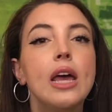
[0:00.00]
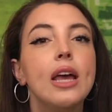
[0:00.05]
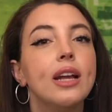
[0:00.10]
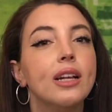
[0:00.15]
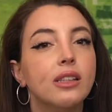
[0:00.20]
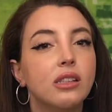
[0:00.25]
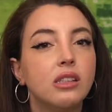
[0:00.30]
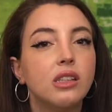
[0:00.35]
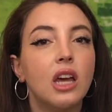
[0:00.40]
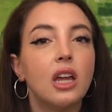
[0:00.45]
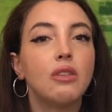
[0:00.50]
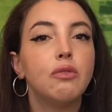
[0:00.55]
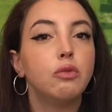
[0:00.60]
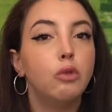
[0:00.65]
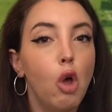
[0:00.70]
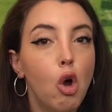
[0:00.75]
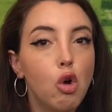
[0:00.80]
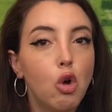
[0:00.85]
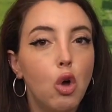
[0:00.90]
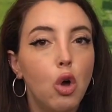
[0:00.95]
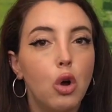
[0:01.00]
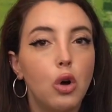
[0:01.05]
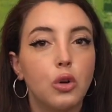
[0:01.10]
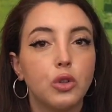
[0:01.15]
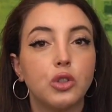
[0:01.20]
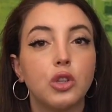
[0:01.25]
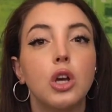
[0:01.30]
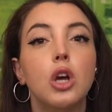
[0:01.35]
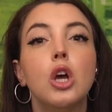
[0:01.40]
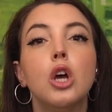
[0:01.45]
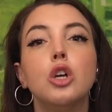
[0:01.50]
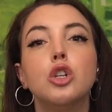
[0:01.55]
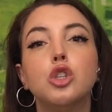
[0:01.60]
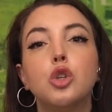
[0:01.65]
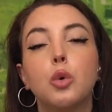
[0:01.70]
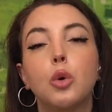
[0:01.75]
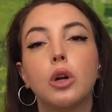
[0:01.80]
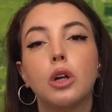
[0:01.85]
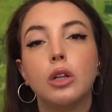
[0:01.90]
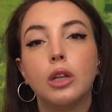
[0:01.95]
instead of localhost
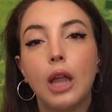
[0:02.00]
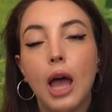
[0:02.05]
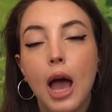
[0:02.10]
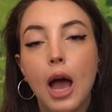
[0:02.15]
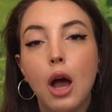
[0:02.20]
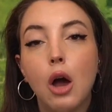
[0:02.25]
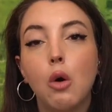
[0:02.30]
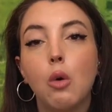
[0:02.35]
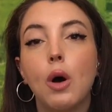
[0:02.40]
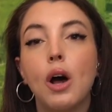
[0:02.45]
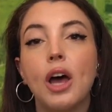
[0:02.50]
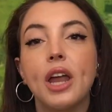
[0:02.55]
to allow